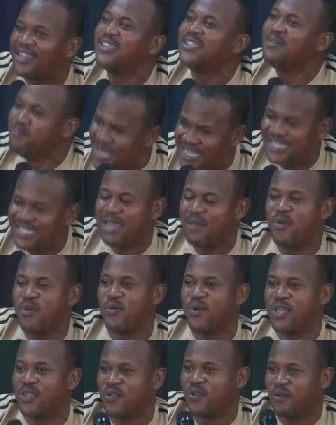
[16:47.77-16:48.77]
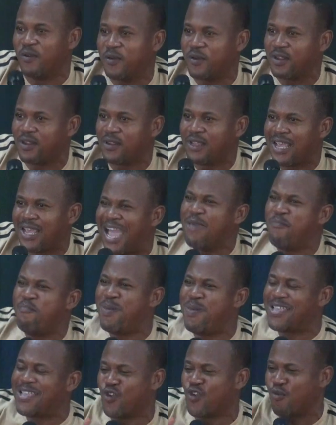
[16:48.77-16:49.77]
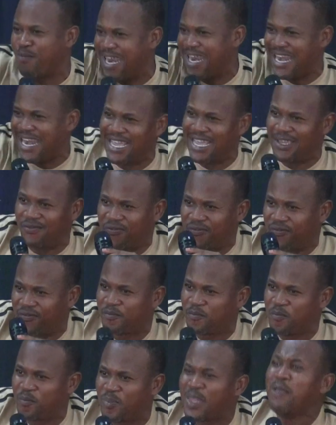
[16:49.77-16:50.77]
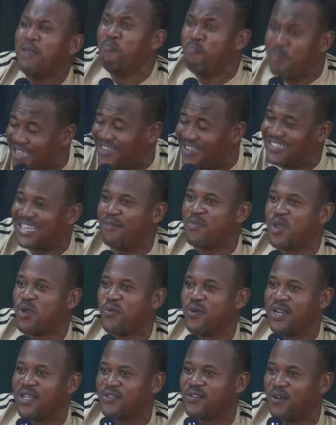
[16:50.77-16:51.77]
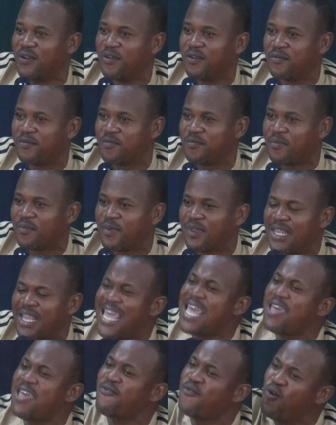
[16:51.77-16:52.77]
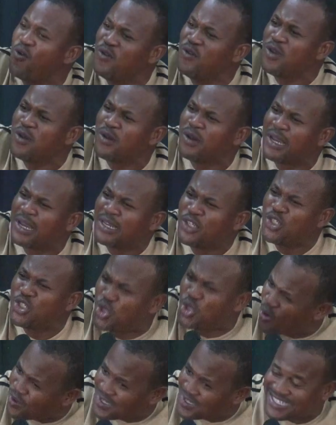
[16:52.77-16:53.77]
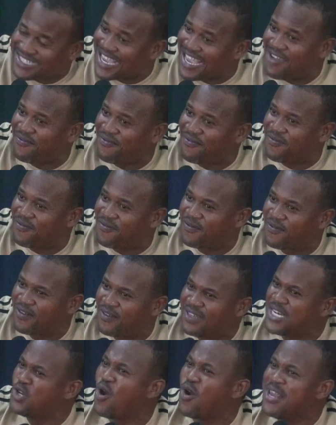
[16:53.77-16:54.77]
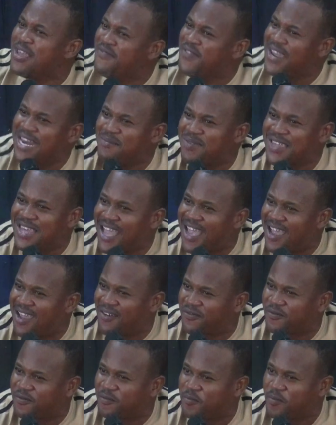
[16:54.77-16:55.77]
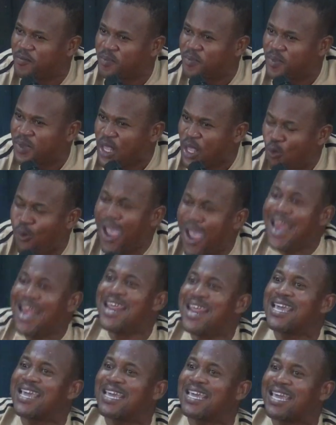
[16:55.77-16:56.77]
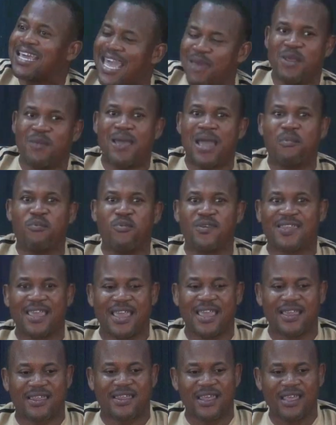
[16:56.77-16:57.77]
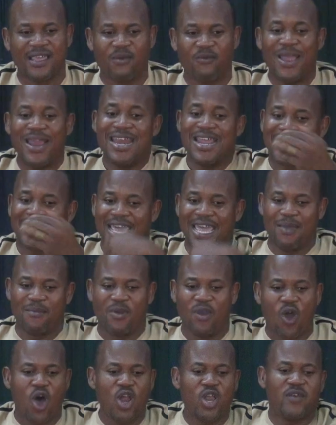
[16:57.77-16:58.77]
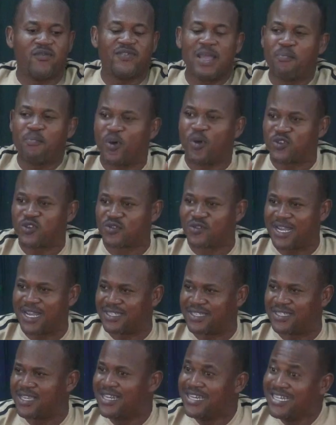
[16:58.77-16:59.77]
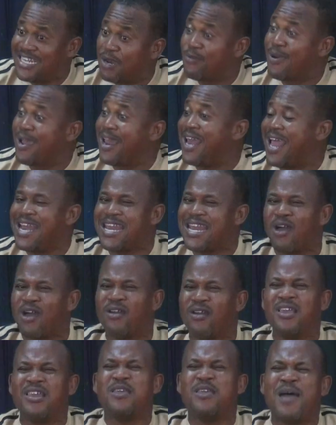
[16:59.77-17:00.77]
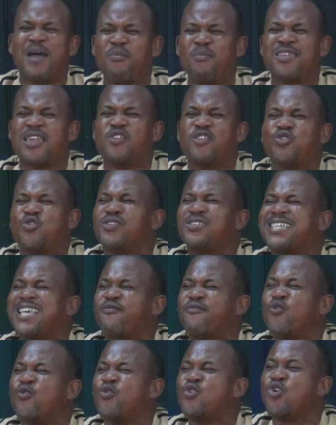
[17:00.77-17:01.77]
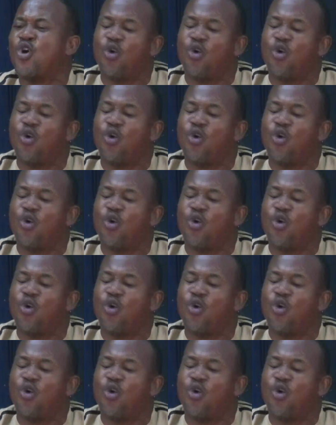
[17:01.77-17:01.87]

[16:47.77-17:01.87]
Benjamin will return. I bet on my life. Benjamin will return. Even Joseph did not reveal himself. When he came, the Bible says, when they came, all of them prostrate. They were lying down. The Bible says Joseph could not